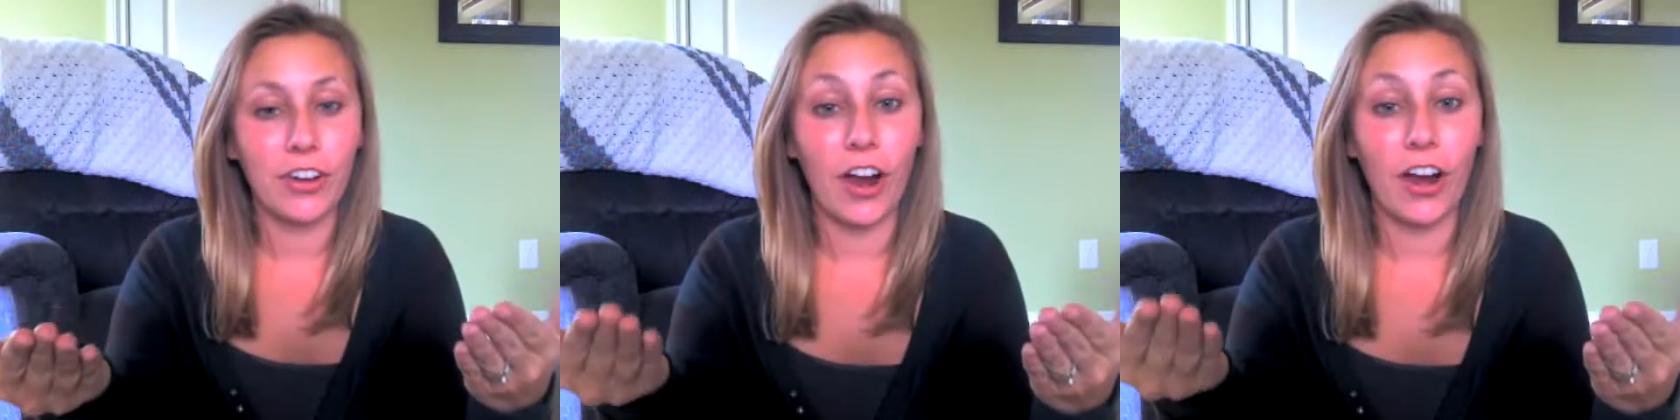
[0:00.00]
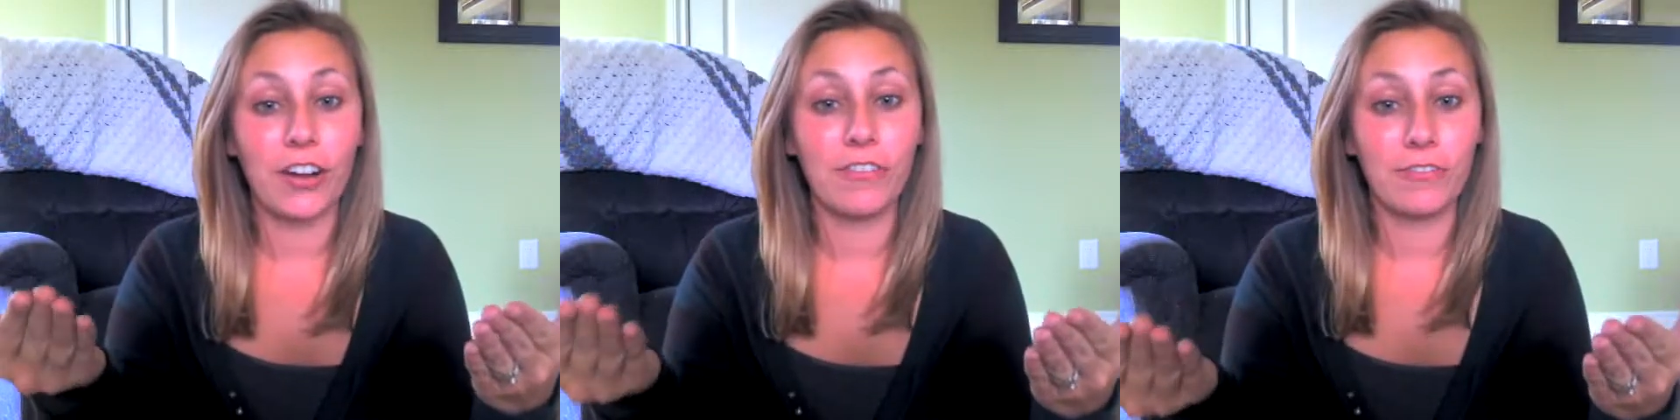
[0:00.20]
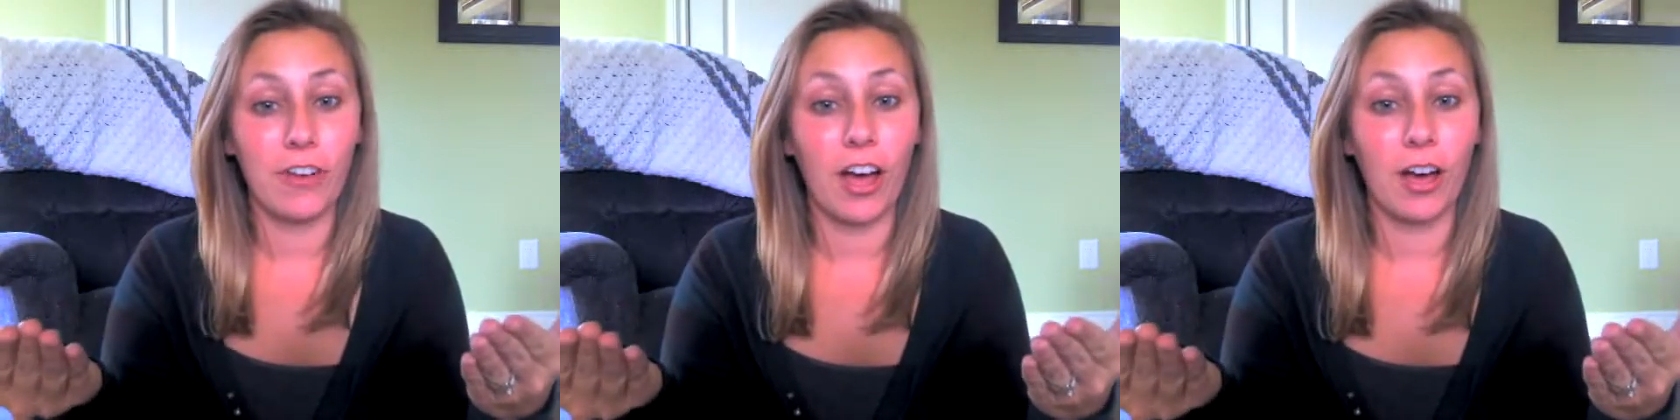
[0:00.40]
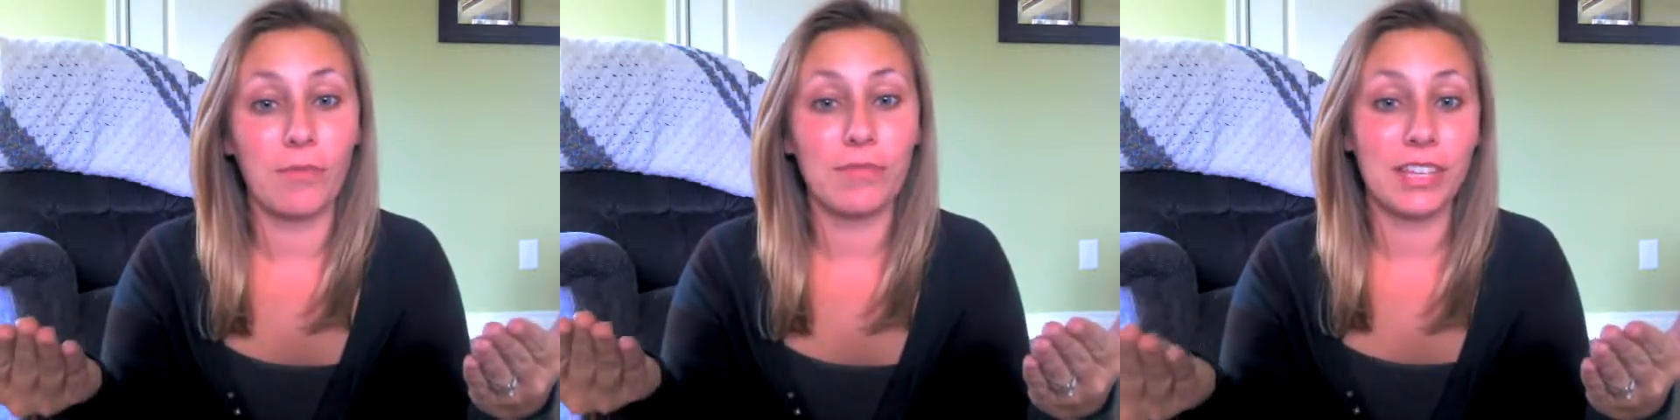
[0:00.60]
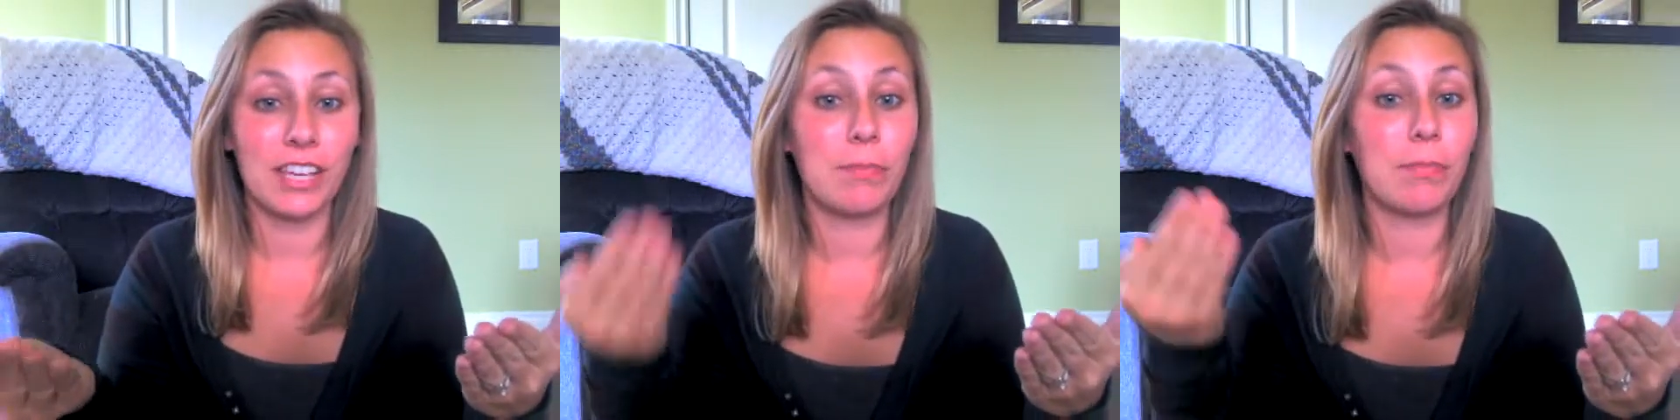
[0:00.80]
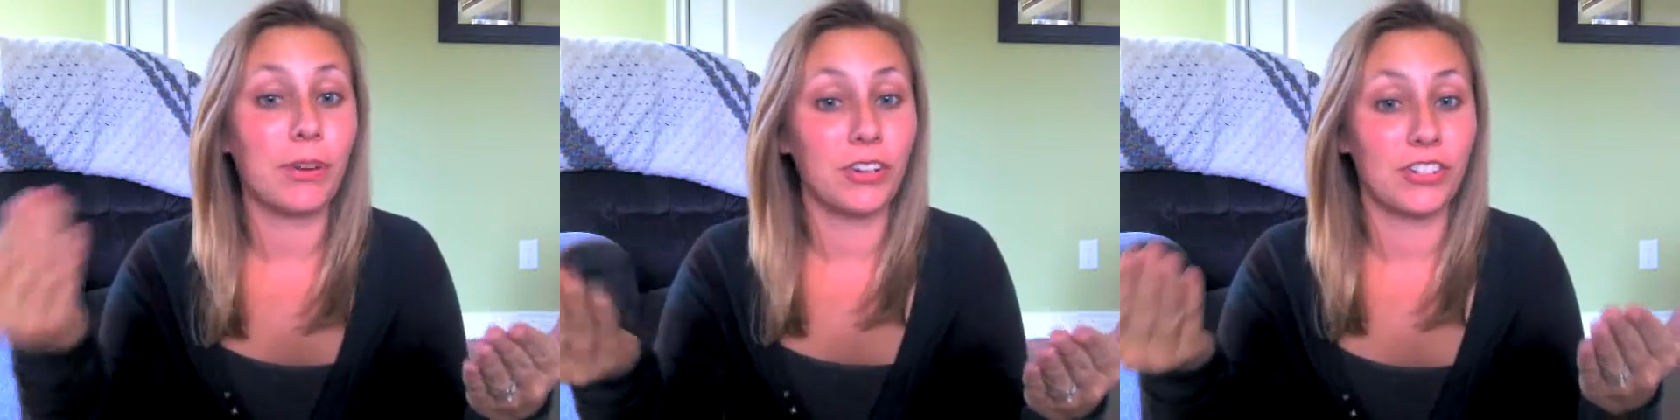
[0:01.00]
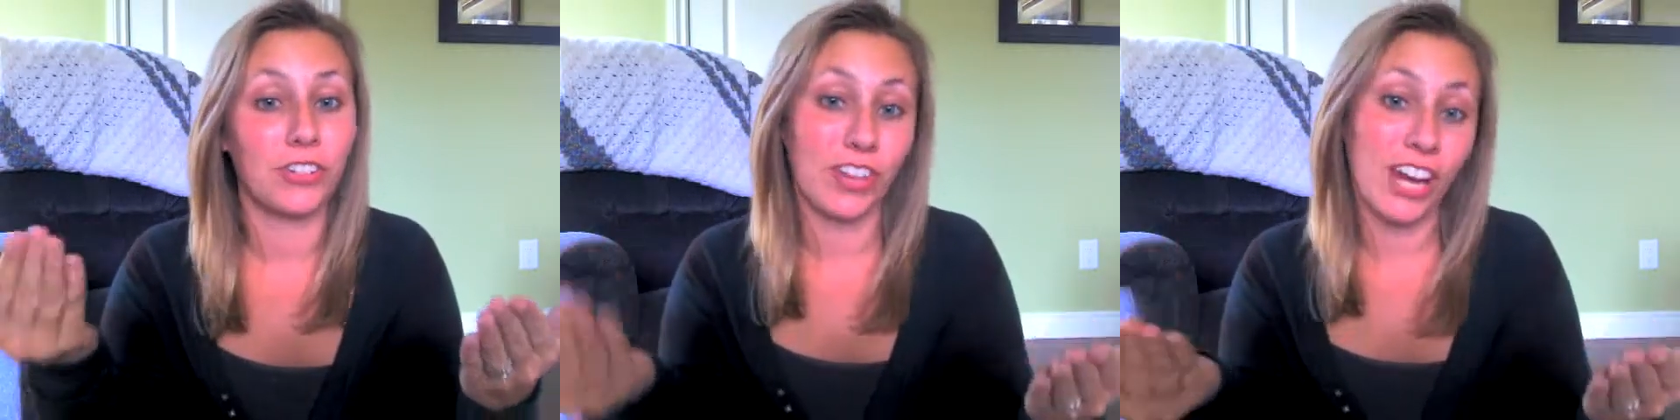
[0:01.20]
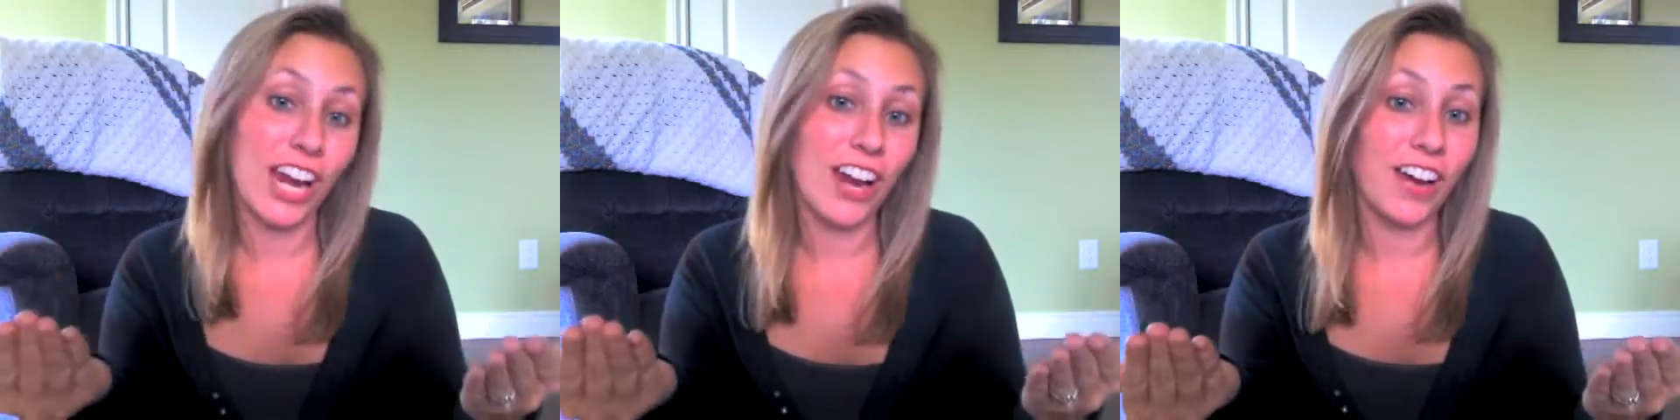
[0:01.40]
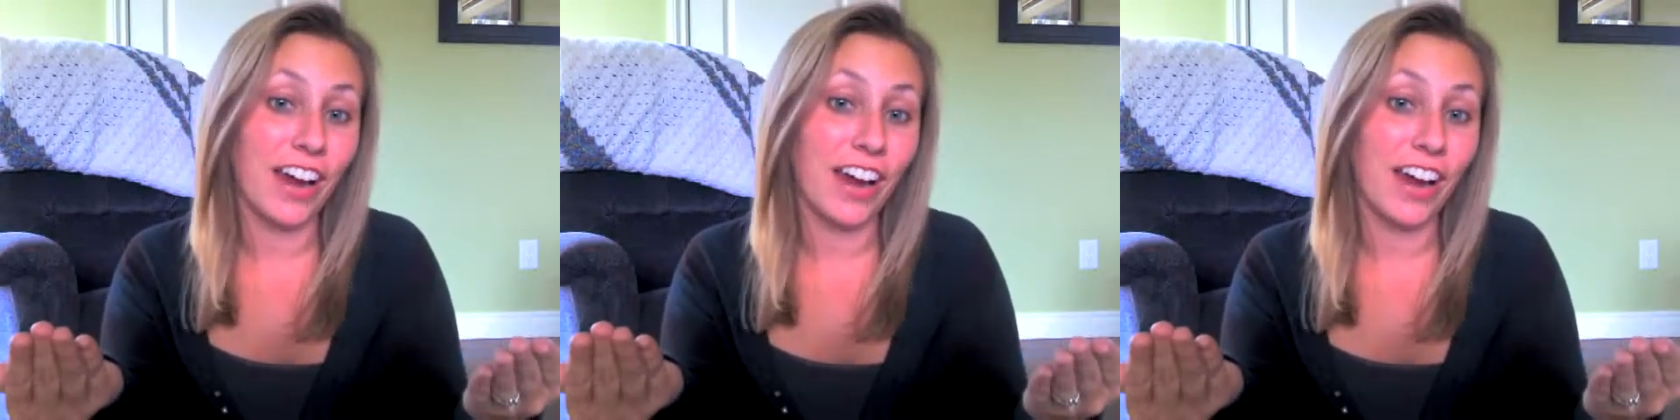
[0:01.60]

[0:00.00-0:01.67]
card from the personal care